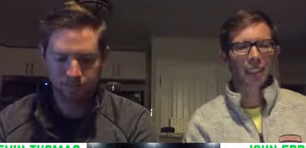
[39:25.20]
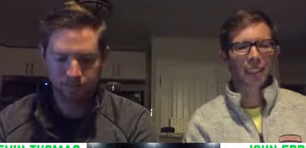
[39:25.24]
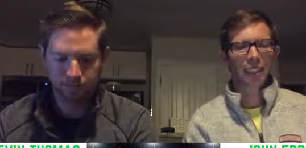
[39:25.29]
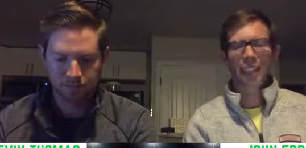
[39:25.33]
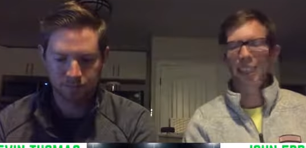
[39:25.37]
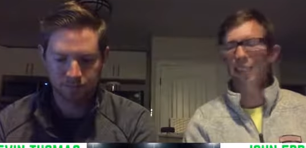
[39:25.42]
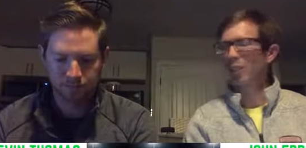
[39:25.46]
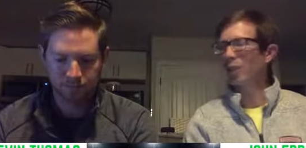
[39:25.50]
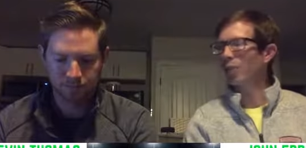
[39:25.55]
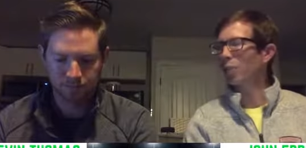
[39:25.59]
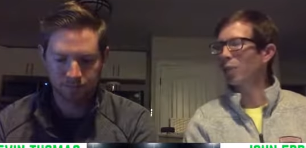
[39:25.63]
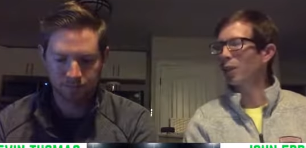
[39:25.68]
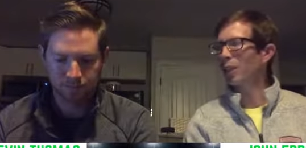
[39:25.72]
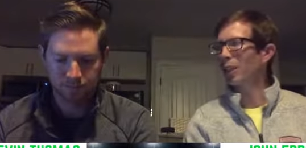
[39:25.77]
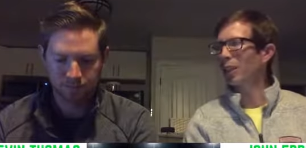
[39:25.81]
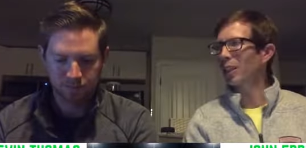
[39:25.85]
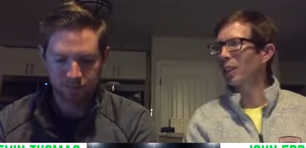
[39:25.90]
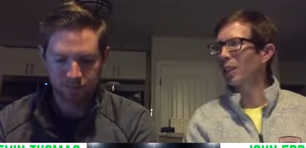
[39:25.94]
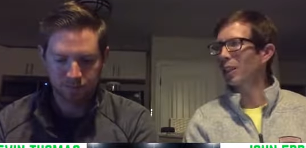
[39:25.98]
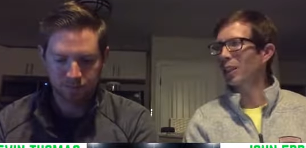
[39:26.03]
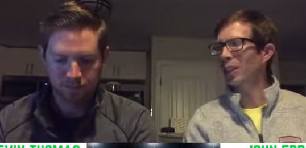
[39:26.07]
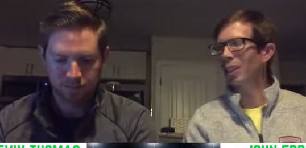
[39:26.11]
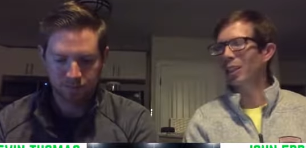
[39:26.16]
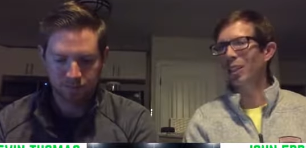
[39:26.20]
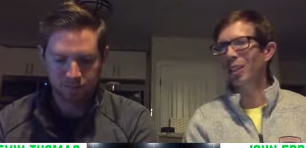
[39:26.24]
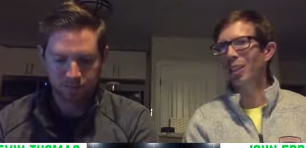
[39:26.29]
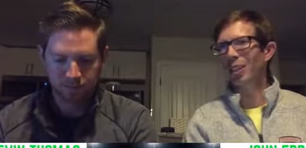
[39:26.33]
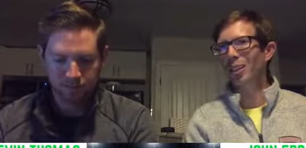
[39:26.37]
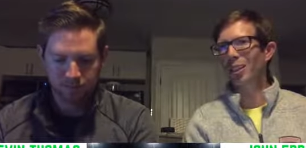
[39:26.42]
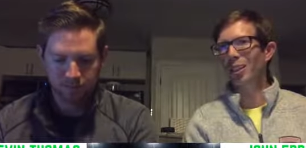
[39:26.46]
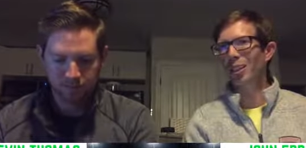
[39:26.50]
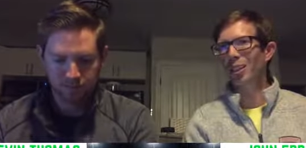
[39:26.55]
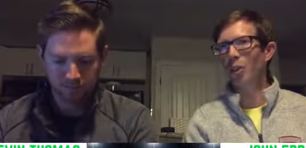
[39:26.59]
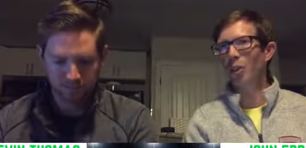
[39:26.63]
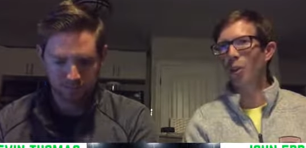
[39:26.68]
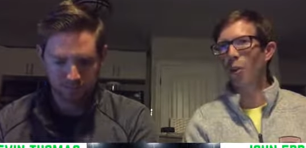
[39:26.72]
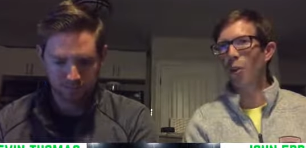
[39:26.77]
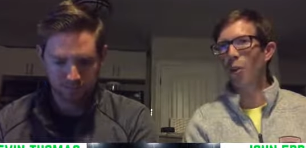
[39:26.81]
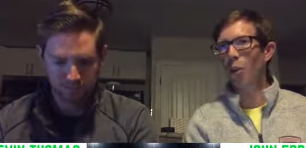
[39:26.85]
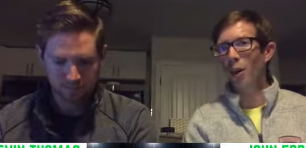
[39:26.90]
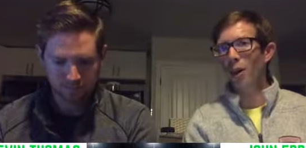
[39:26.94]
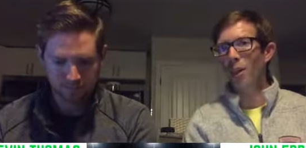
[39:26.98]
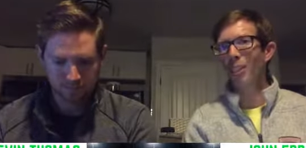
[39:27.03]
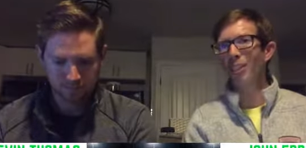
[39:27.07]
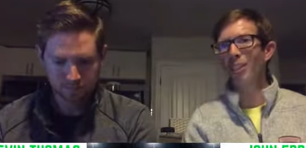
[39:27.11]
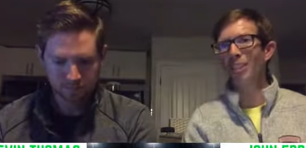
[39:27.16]
Speaker 1: Next week,
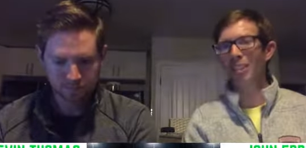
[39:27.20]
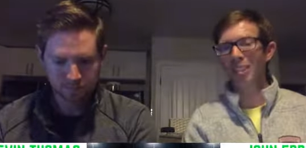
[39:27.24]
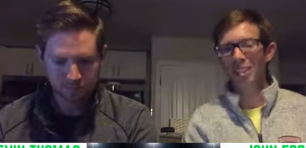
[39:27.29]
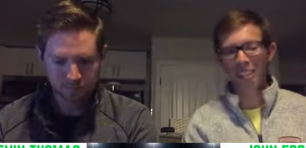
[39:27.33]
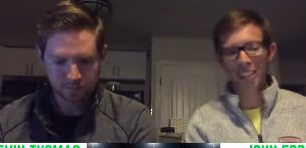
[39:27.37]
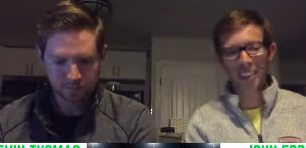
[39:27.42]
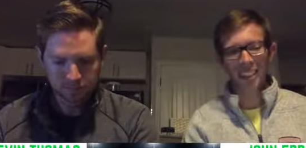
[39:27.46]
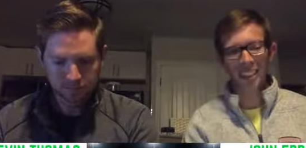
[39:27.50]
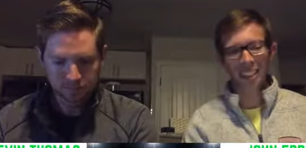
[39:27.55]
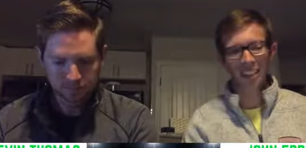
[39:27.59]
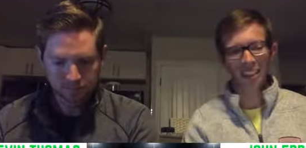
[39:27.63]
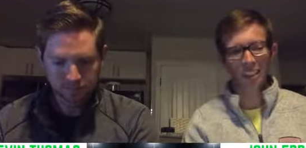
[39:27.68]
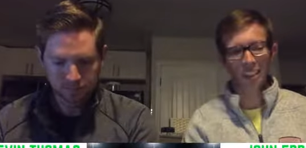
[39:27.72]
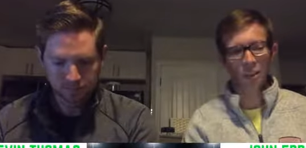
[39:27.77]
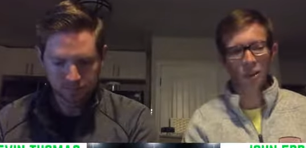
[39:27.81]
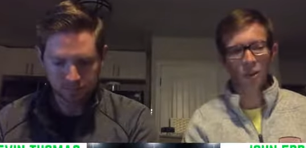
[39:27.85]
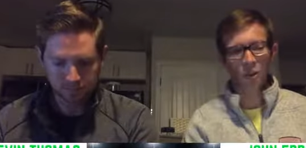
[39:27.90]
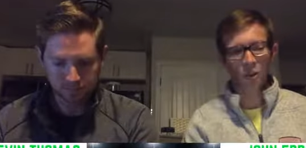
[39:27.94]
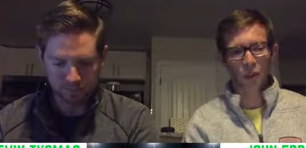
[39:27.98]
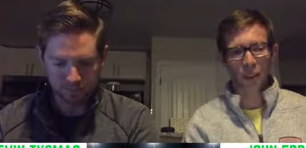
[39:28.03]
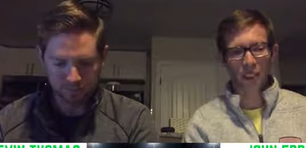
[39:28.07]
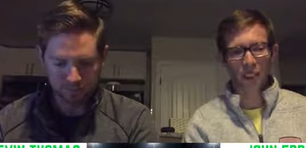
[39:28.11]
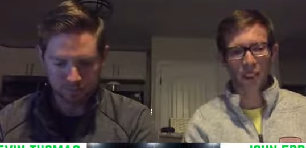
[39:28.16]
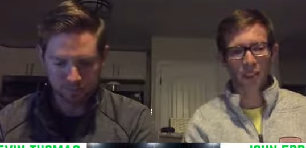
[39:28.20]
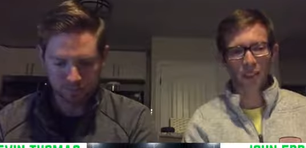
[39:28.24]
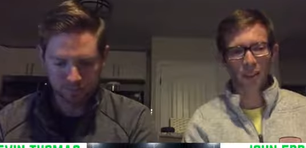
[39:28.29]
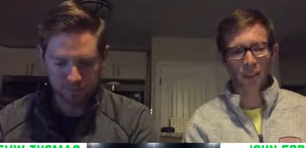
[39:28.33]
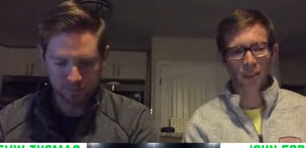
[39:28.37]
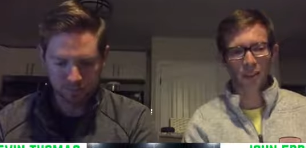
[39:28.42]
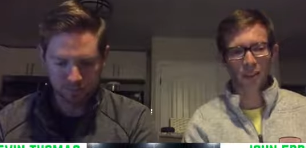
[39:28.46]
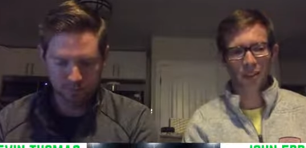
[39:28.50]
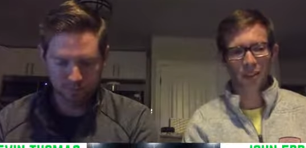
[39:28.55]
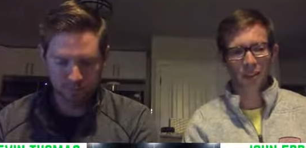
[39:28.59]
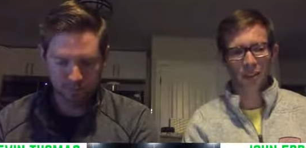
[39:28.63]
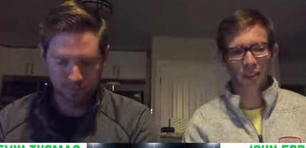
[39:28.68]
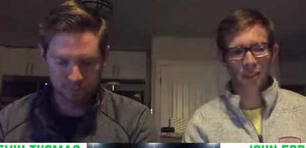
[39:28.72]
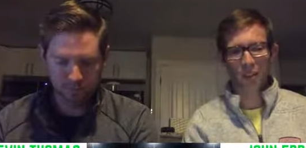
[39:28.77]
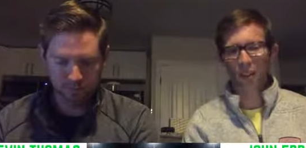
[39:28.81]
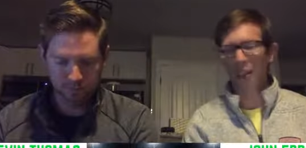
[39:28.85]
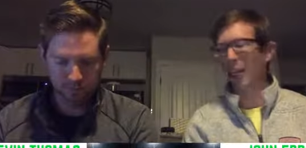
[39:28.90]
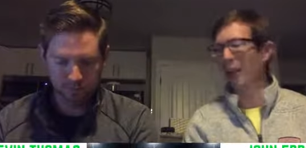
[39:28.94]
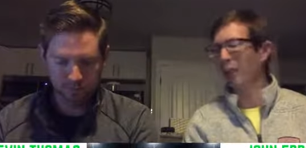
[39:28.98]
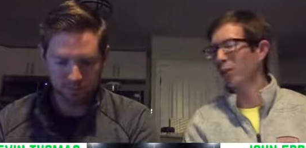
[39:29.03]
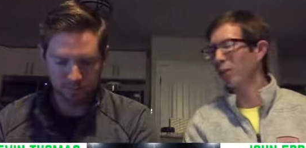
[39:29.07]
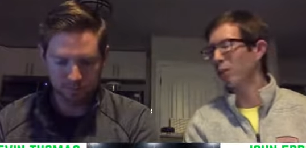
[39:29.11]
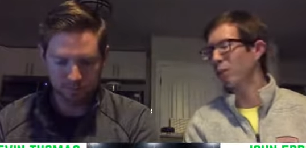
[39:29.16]
one and six Greer, or
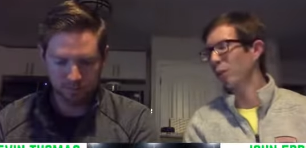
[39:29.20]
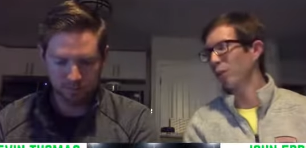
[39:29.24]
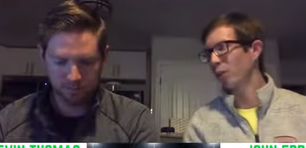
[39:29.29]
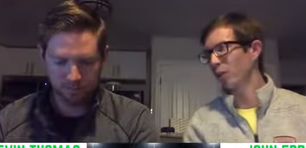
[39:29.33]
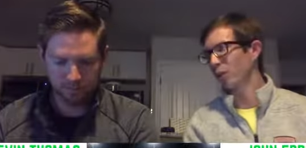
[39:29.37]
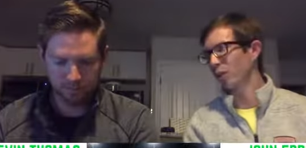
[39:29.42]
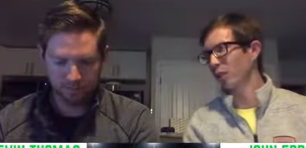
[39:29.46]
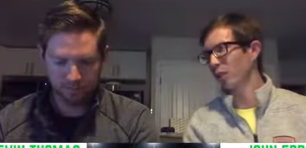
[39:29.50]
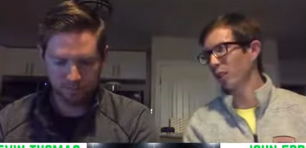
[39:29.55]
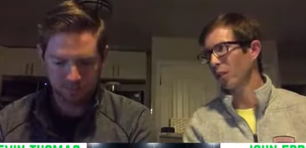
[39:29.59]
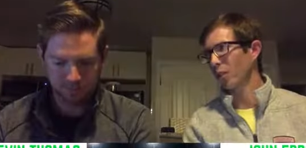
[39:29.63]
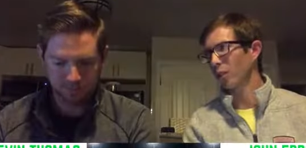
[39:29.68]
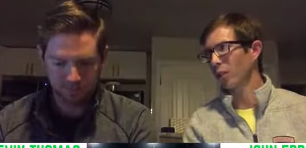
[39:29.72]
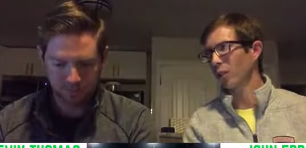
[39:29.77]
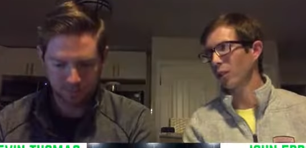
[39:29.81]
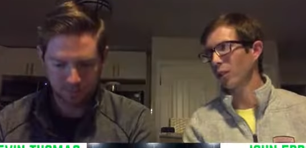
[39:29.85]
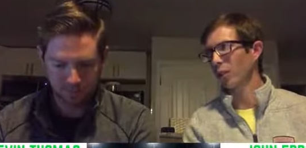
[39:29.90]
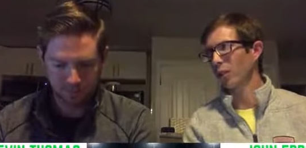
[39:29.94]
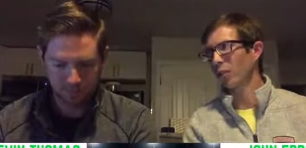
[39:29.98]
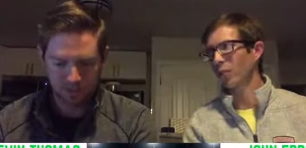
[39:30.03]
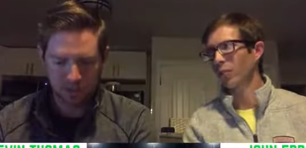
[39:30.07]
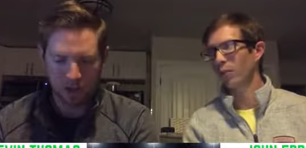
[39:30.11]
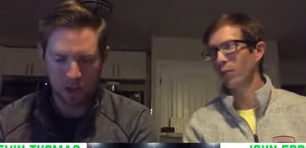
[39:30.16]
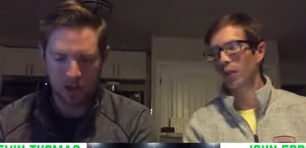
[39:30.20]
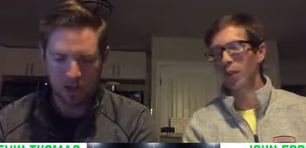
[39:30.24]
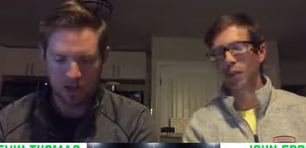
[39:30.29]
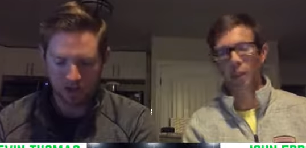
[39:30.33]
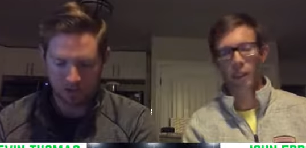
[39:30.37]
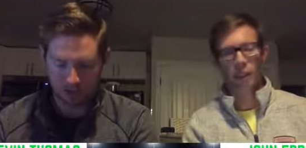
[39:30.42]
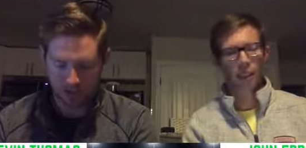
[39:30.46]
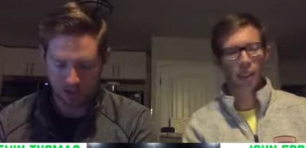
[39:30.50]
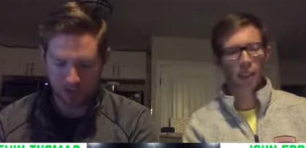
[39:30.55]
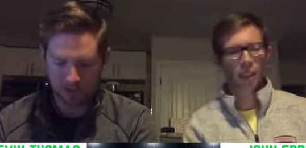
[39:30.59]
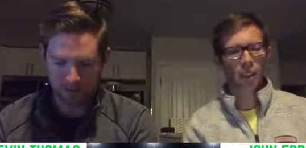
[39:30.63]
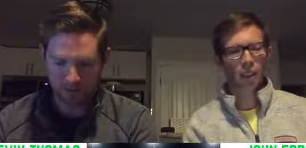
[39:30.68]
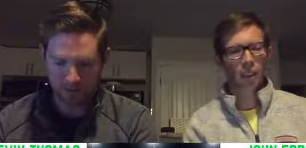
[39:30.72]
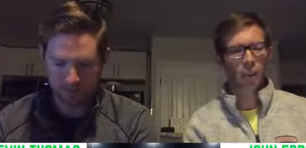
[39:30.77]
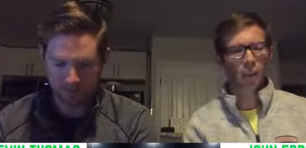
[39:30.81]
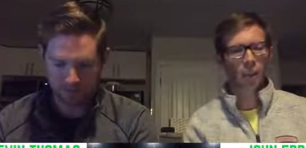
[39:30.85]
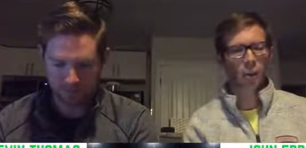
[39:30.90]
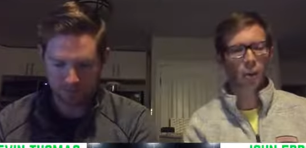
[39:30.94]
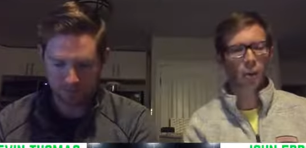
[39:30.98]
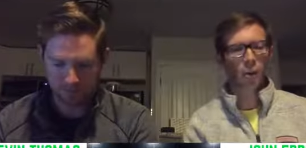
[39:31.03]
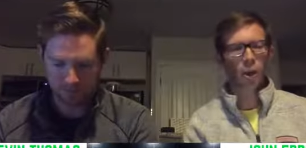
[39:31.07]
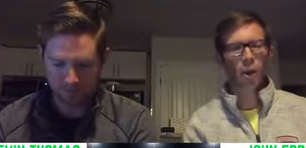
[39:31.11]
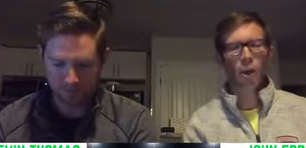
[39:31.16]
now two and six Greer. Right, right.
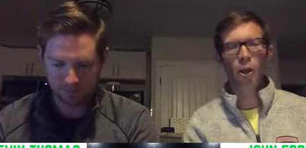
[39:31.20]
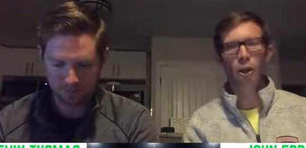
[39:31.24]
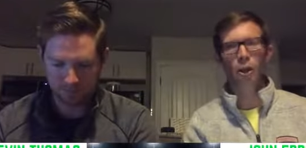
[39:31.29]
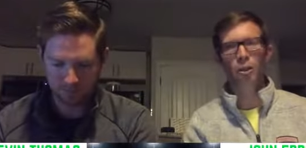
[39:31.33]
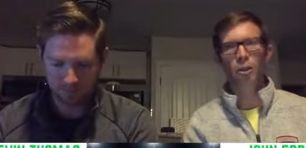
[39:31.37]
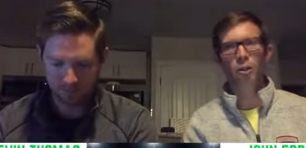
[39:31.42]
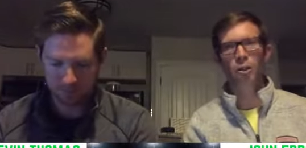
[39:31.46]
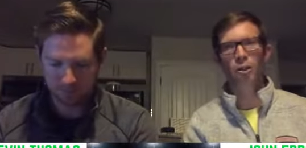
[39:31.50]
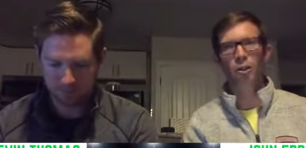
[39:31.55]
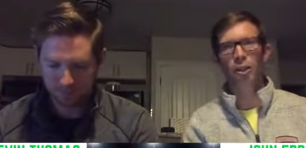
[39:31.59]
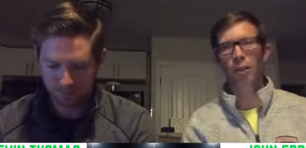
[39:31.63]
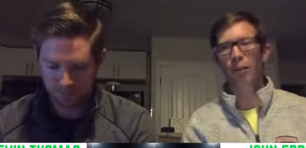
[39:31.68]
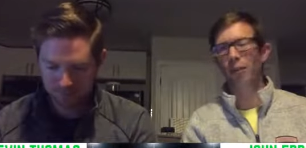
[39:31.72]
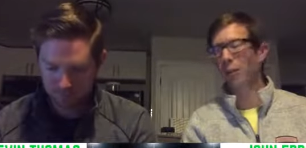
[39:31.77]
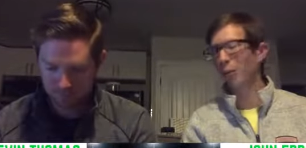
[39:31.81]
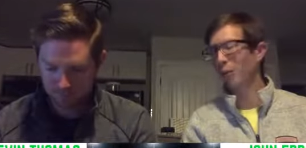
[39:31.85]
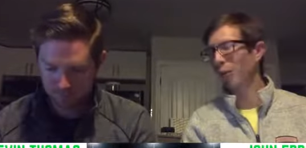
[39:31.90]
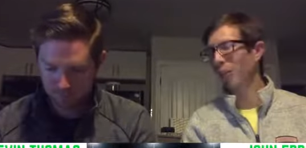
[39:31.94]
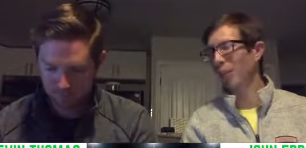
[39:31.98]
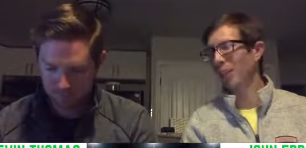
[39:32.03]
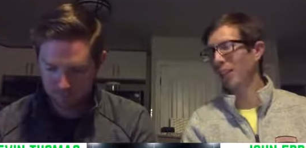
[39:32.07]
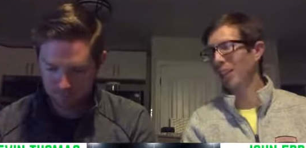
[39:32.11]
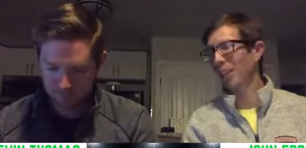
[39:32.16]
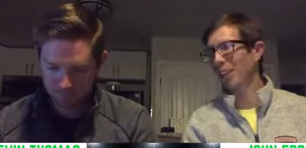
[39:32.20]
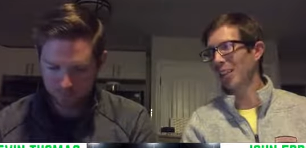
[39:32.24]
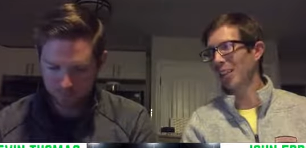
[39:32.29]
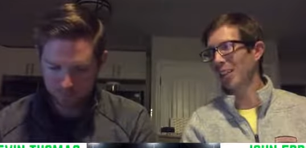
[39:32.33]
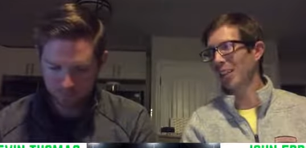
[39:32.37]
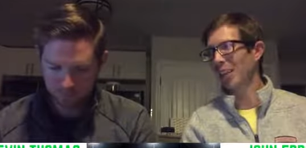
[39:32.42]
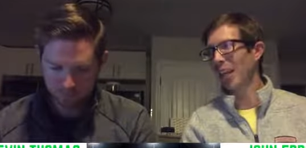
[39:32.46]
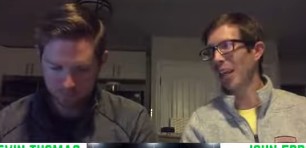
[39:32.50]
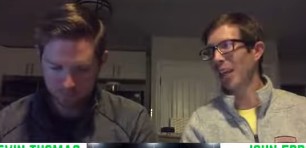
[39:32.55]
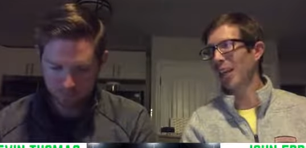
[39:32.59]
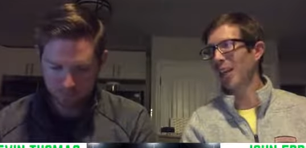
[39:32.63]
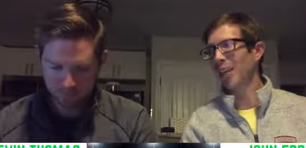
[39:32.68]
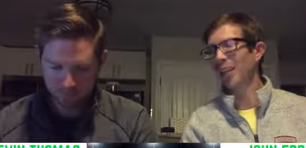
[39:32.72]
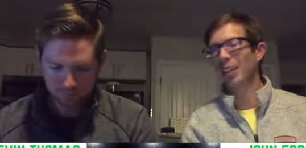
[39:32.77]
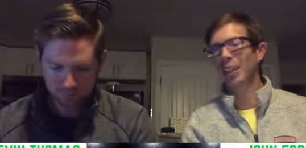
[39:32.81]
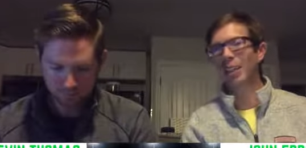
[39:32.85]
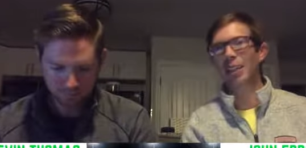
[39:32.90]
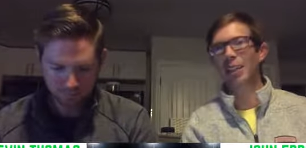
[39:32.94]
Will host seven and one East Side.